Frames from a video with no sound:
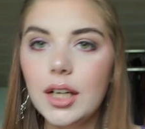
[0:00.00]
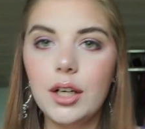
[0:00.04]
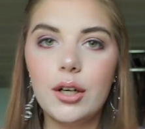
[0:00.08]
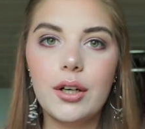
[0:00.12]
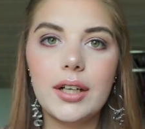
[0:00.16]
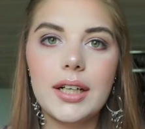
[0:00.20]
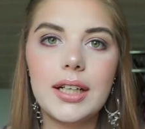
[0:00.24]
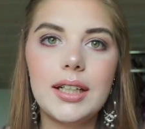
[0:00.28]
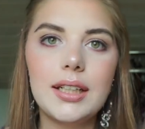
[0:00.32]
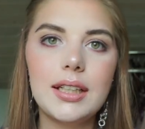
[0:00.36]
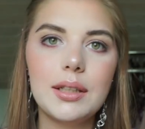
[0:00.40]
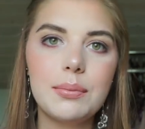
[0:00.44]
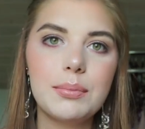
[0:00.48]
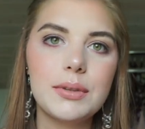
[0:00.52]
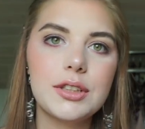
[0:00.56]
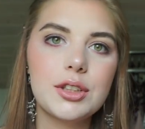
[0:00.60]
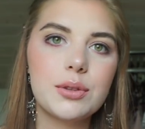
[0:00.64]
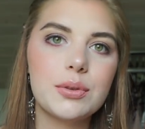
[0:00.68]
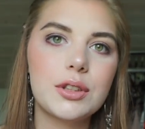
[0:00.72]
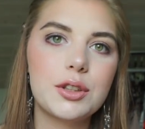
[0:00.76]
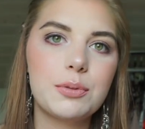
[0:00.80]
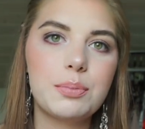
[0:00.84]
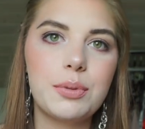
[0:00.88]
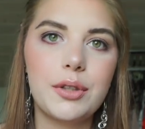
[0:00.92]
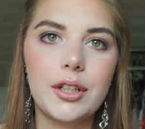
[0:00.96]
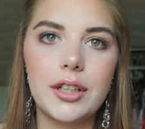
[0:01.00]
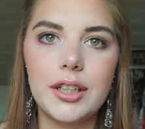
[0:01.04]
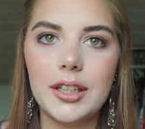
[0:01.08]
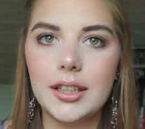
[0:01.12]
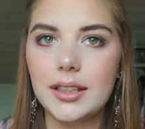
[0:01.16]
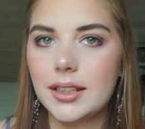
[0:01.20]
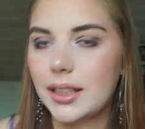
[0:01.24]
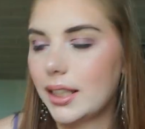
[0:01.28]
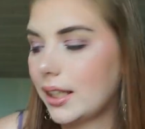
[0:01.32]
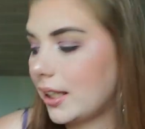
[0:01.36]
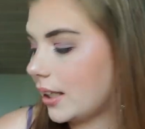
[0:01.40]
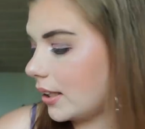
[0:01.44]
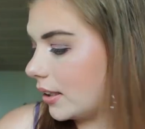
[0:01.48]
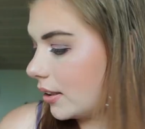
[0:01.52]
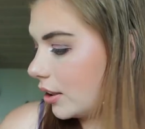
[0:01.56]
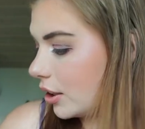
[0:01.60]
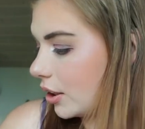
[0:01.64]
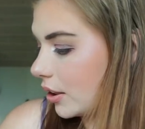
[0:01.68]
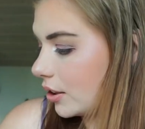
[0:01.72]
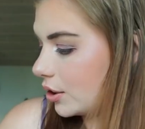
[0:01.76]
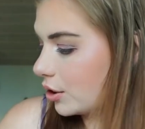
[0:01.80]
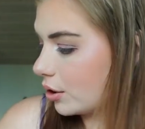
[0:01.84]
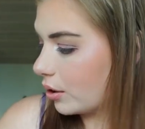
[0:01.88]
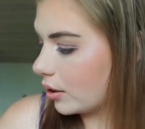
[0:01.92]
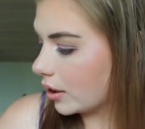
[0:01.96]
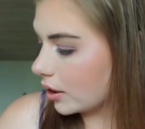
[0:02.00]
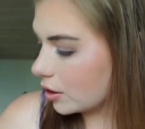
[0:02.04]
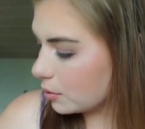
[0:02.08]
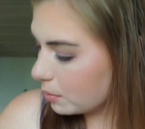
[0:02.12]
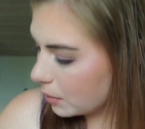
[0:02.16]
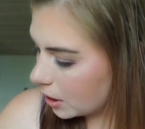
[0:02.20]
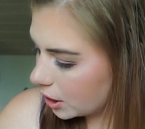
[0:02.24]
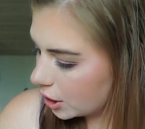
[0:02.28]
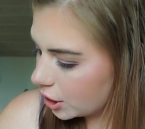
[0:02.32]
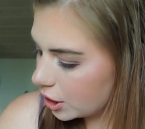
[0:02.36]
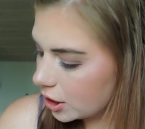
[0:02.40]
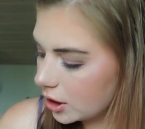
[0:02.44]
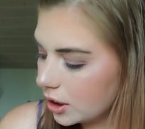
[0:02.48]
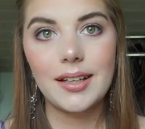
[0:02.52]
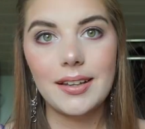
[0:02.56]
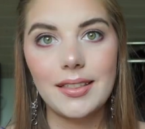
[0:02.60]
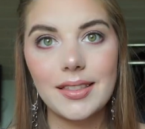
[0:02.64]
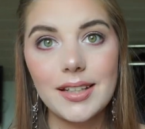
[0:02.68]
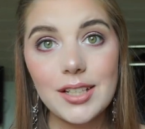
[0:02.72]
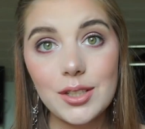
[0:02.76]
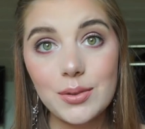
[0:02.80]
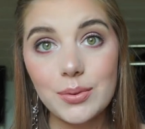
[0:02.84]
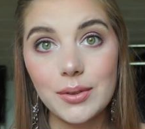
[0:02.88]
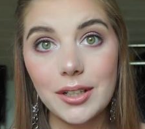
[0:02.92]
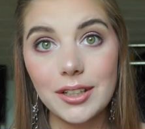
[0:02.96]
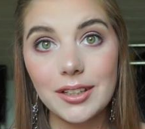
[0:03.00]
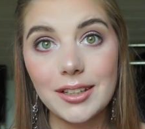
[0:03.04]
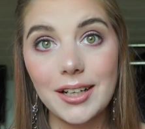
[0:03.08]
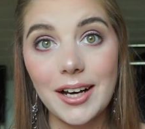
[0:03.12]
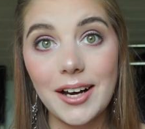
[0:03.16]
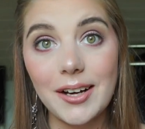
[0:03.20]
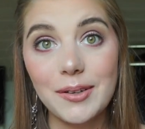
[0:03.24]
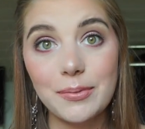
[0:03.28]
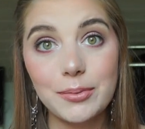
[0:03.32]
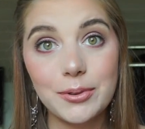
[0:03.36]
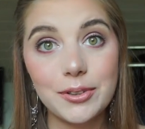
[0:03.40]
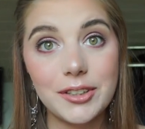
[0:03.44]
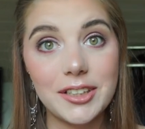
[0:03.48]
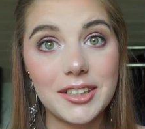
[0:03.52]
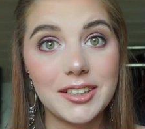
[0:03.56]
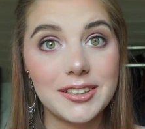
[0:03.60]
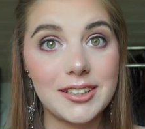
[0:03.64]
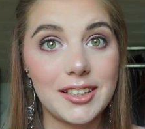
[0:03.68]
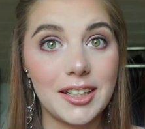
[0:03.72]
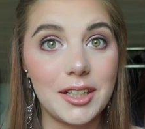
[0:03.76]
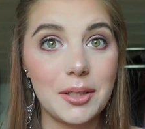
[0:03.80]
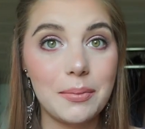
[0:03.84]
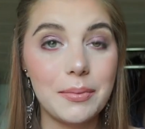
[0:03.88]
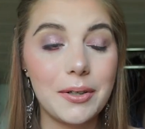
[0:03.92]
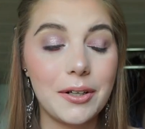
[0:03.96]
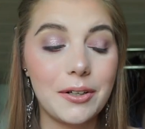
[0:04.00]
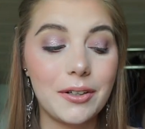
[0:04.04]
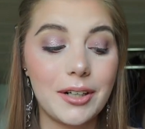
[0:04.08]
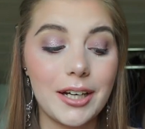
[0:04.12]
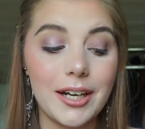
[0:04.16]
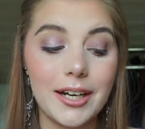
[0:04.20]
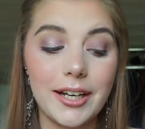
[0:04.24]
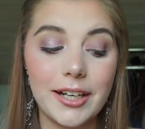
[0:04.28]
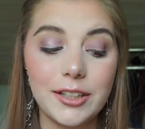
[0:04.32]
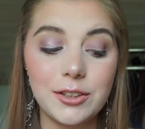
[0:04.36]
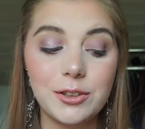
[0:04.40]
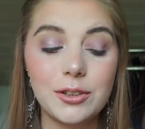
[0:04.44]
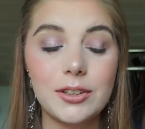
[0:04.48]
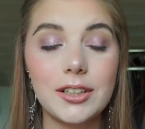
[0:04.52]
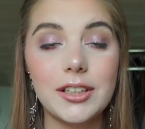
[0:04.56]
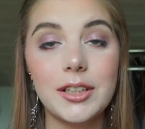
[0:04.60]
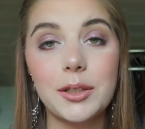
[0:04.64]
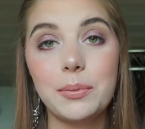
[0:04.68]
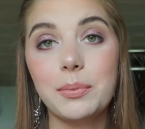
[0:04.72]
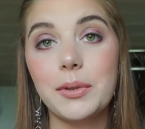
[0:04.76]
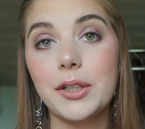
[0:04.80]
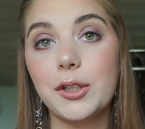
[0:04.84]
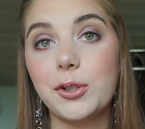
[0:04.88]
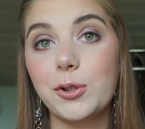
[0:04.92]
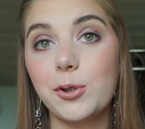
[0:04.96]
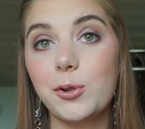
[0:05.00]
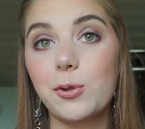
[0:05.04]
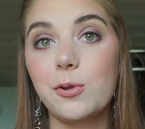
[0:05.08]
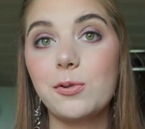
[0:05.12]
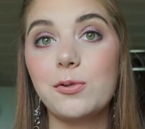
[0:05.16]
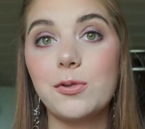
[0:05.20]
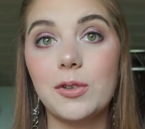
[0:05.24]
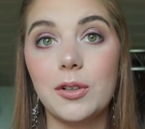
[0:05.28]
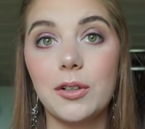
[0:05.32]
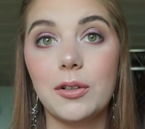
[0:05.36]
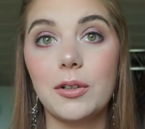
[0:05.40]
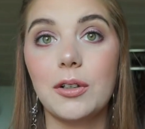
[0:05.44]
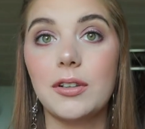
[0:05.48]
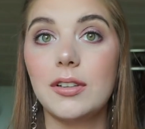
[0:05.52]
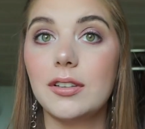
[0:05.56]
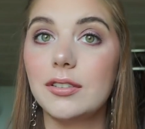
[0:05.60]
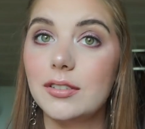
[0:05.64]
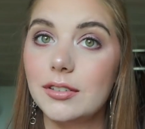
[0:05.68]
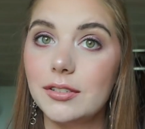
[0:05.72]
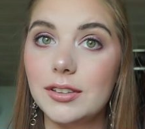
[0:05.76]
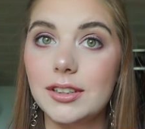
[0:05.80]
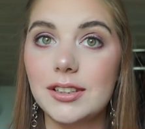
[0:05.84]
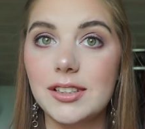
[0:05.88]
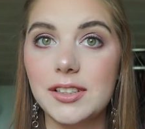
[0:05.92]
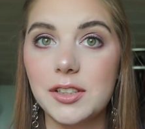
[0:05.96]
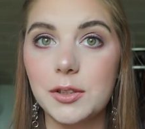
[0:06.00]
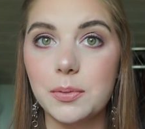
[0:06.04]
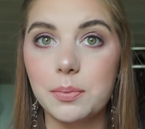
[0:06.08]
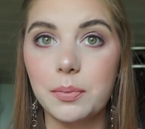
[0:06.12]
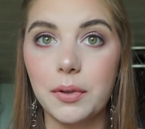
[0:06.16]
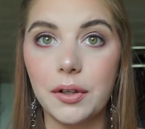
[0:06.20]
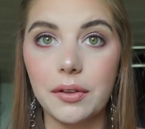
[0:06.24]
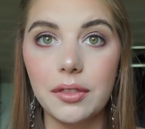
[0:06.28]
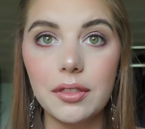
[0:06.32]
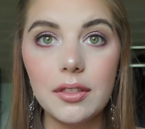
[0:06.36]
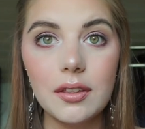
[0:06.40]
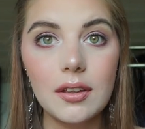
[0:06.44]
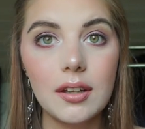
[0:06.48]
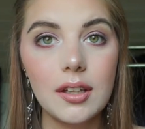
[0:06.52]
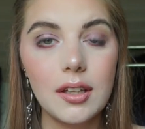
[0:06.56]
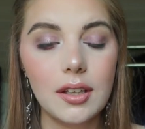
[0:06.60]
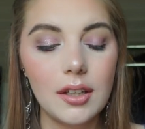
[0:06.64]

okay, let me switch product and not talk as much. This one I'm pretty excited about. I actually hit my goal for uh, this month.